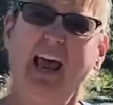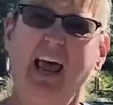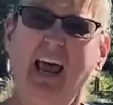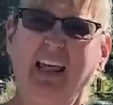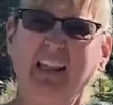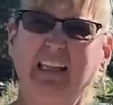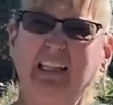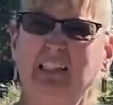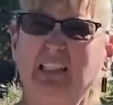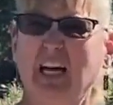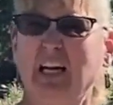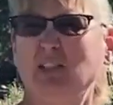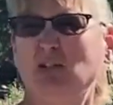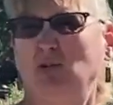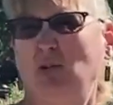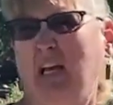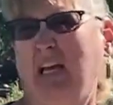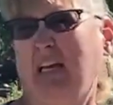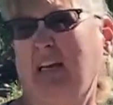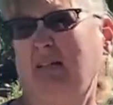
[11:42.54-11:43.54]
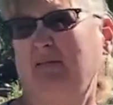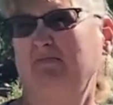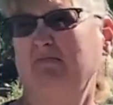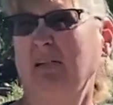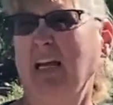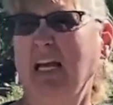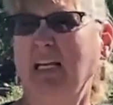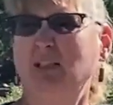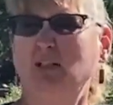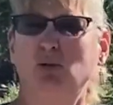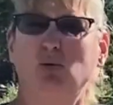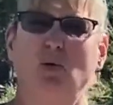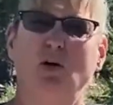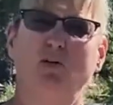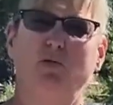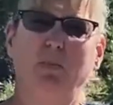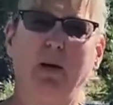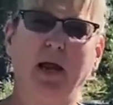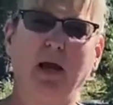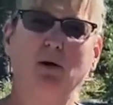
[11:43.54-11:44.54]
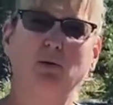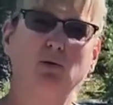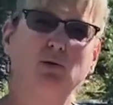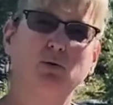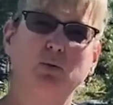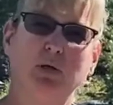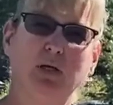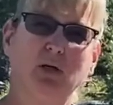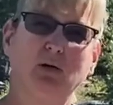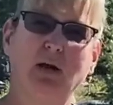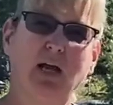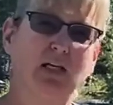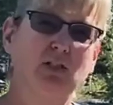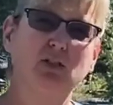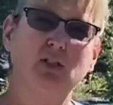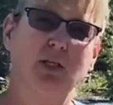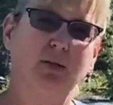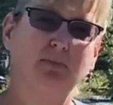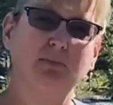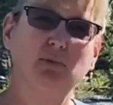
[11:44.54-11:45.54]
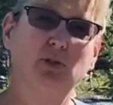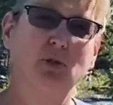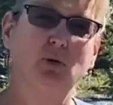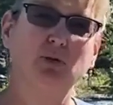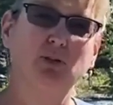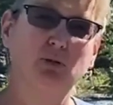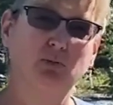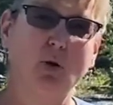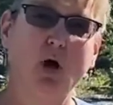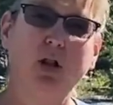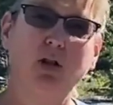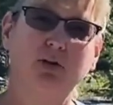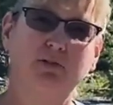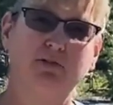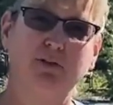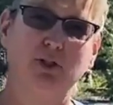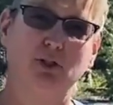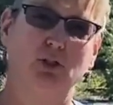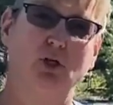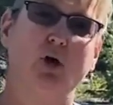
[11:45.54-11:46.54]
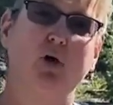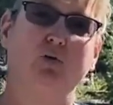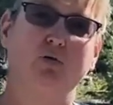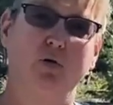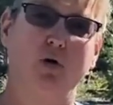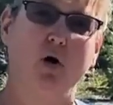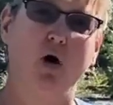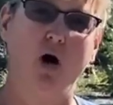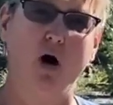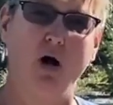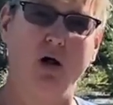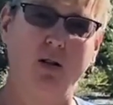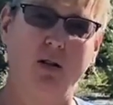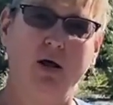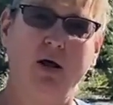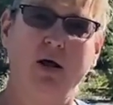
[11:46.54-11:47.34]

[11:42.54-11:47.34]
And these guys are like 8 to 12 pounds when we catch them. So a smaller fish overall.